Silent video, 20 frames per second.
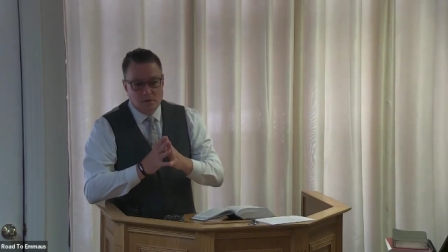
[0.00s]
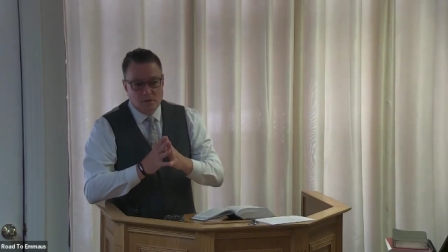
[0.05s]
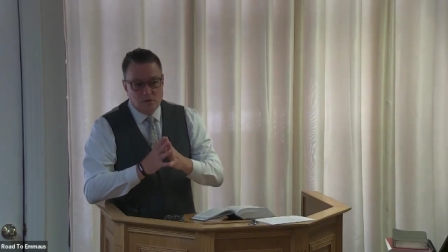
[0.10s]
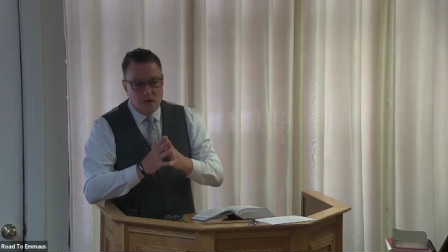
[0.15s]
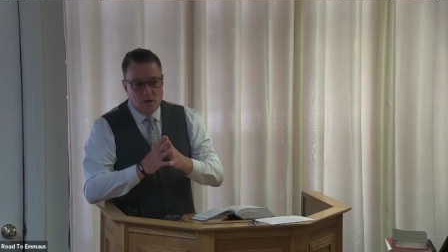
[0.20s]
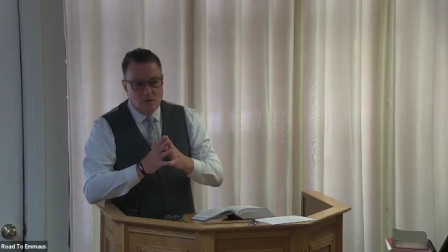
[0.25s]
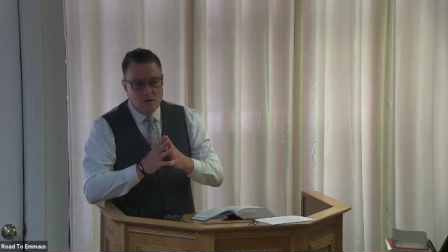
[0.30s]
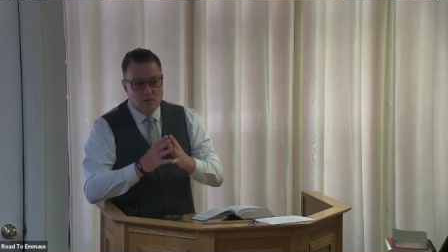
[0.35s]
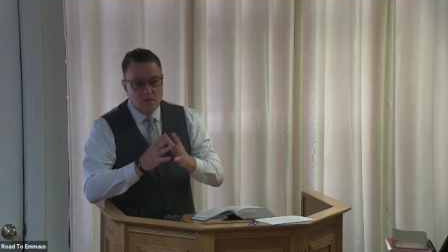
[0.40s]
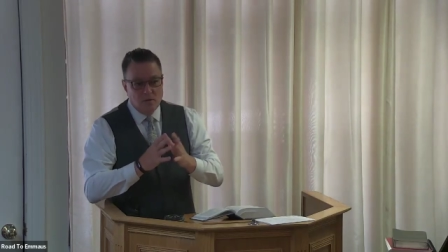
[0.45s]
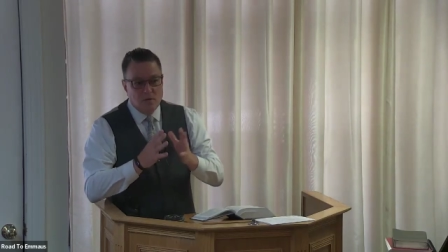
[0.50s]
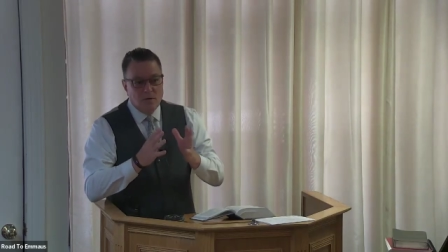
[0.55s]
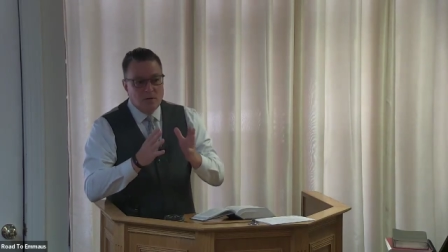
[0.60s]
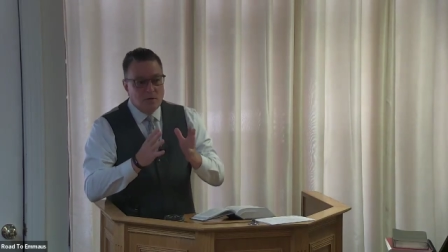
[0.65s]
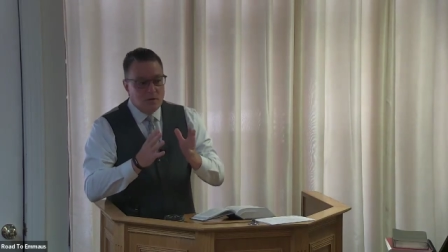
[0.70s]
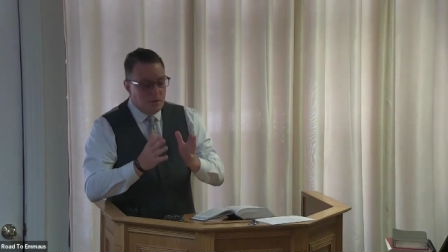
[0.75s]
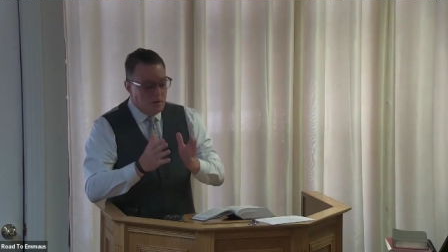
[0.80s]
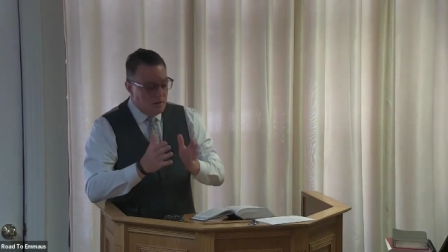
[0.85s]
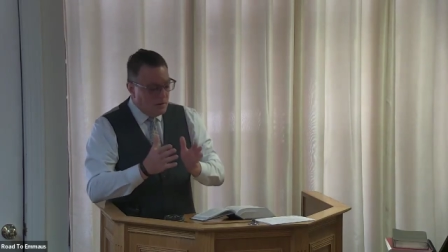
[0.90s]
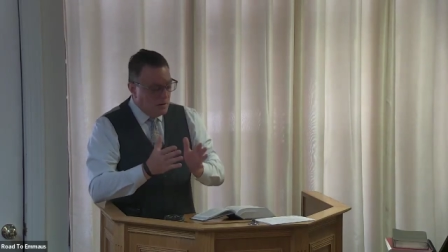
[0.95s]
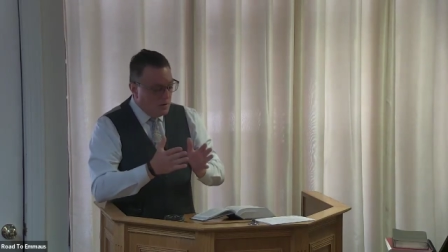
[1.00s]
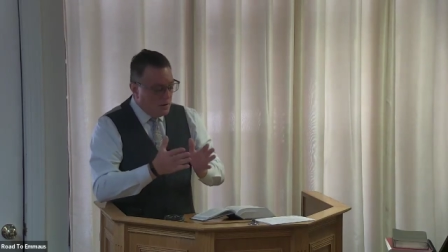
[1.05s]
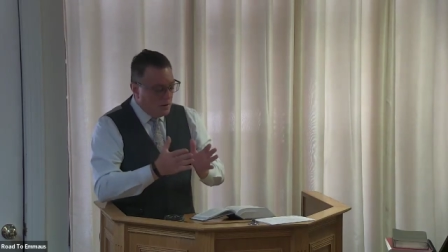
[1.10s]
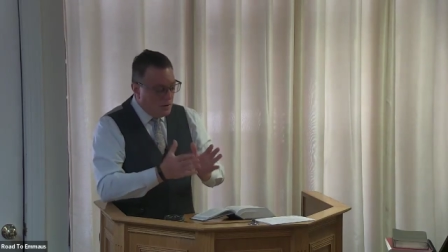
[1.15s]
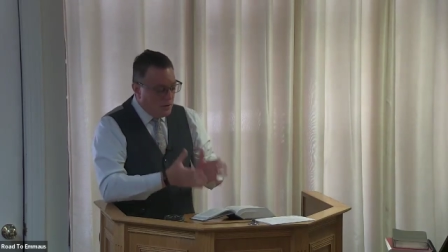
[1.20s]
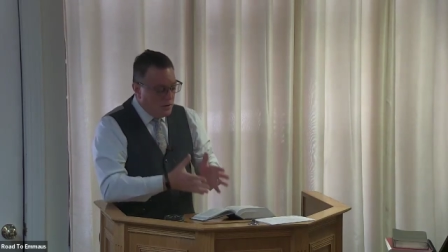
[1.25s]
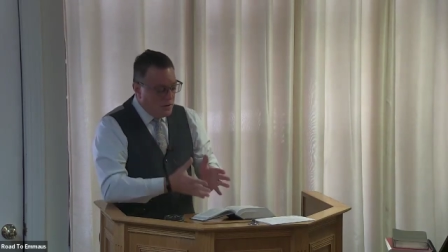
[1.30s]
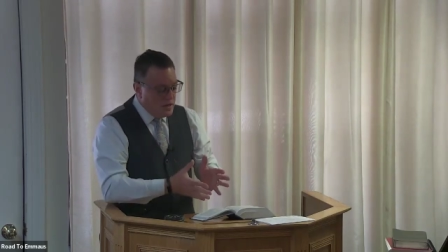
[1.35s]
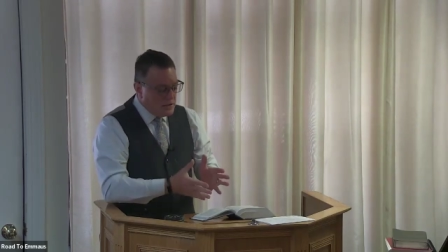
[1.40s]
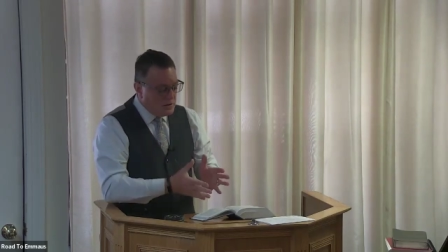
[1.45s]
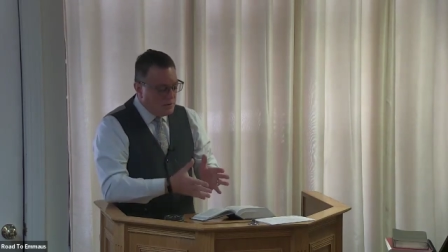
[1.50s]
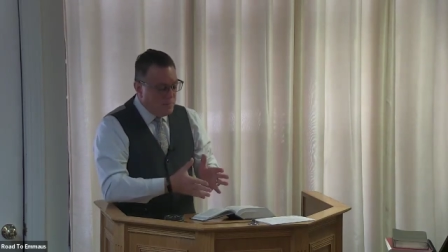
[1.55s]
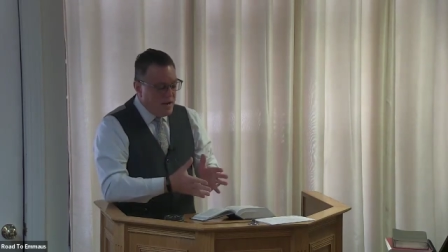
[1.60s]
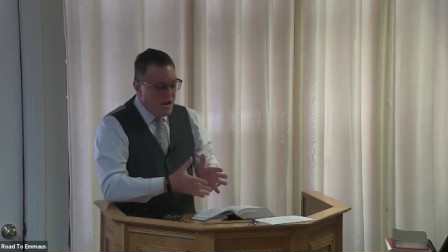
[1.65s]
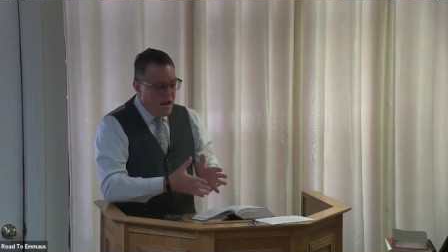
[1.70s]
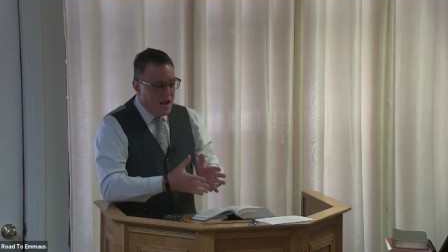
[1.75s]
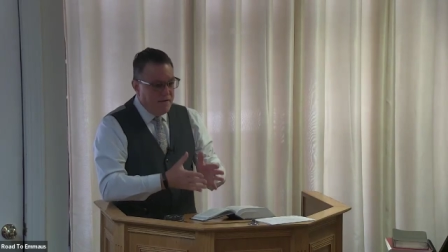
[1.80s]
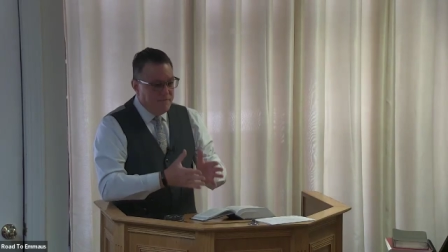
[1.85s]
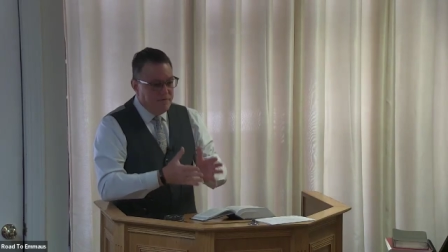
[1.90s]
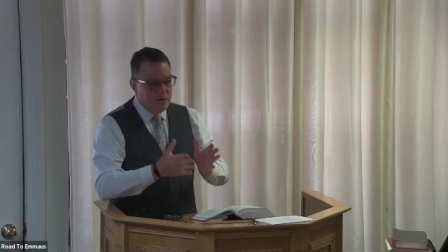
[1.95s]
So, this
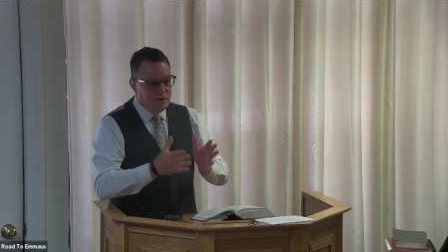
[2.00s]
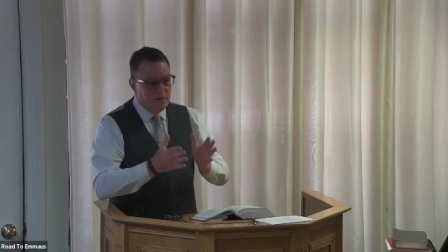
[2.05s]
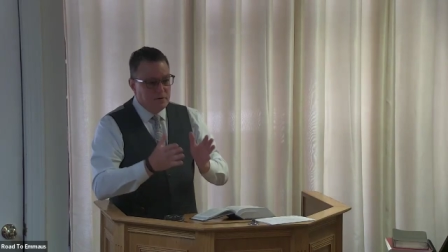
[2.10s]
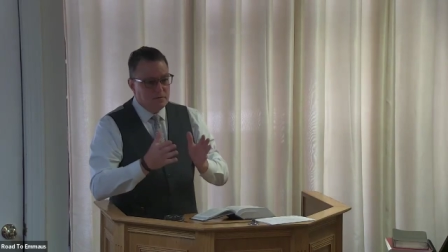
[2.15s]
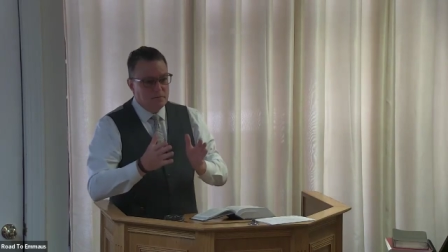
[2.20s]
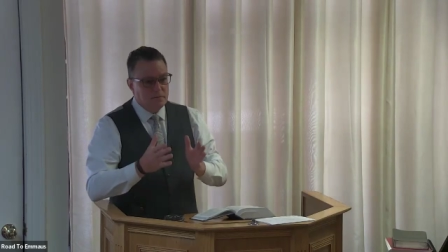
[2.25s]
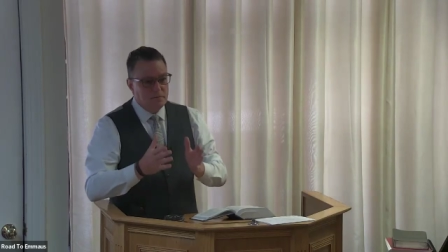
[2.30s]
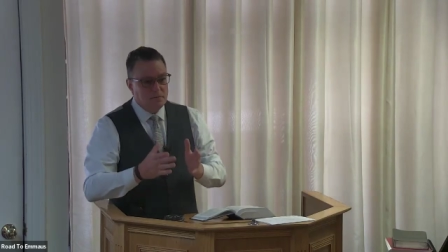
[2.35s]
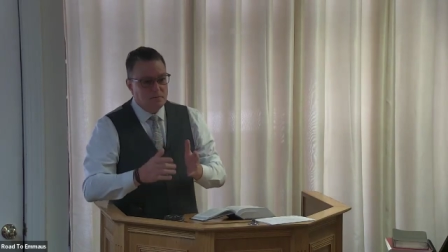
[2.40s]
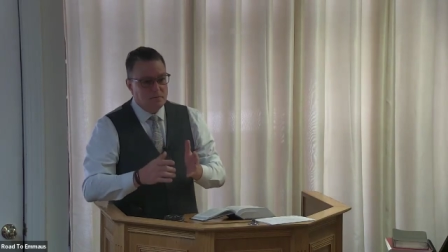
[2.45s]
behavior,